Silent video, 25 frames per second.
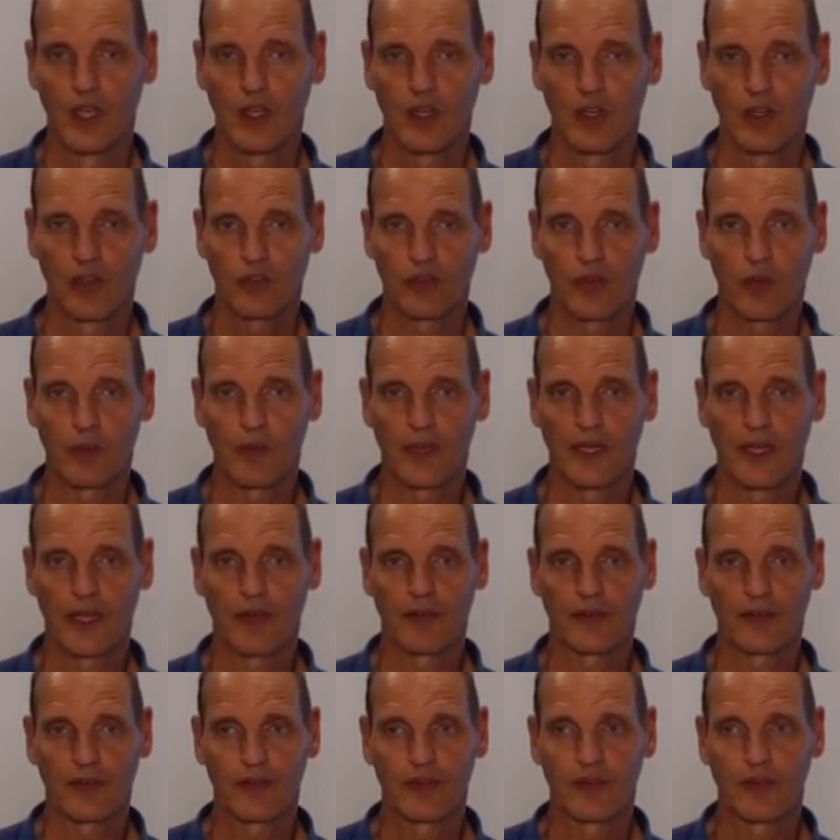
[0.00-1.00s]
So we
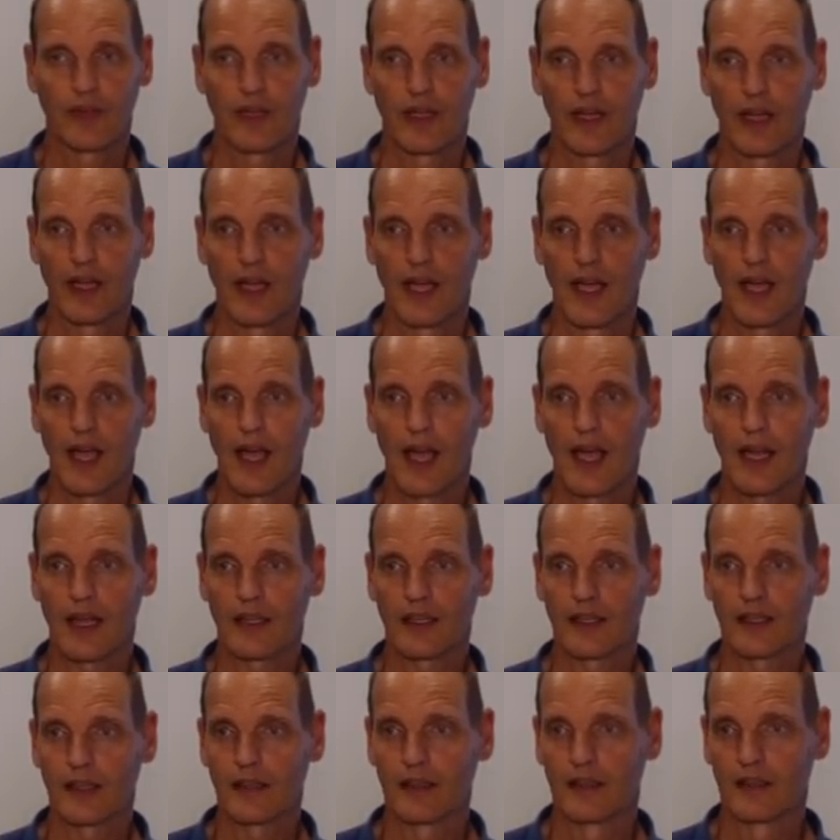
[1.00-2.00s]
have
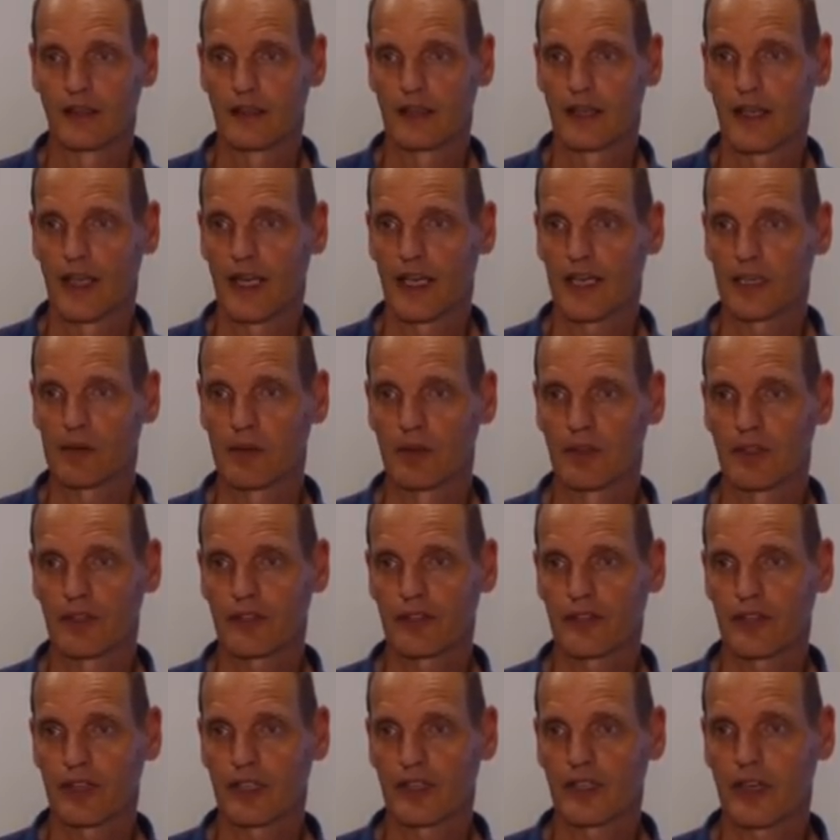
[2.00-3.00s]
n
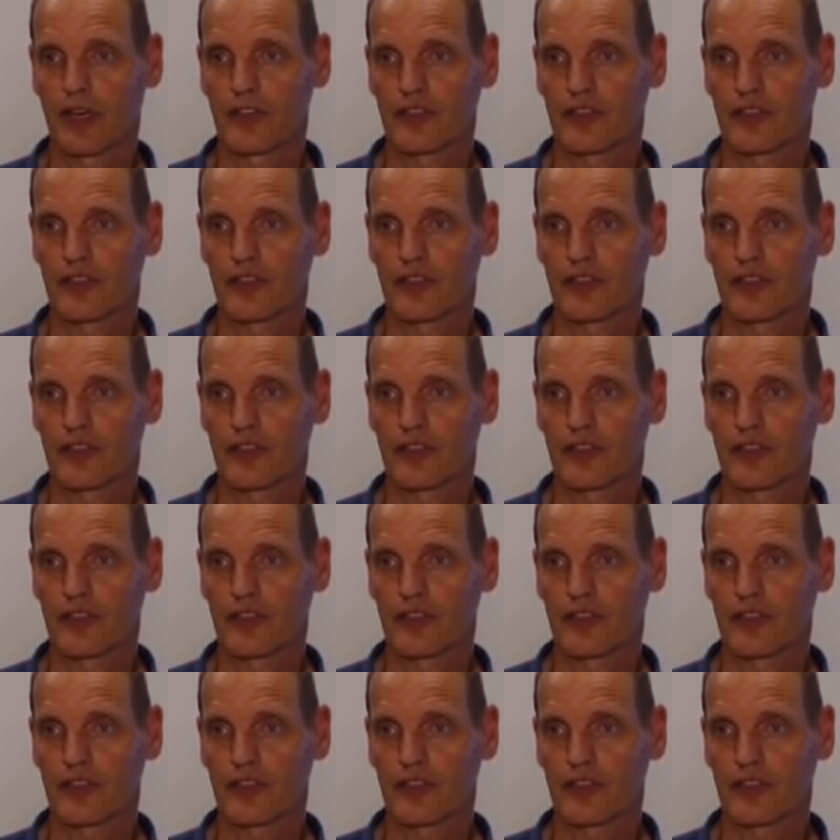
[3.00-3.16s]
animals in our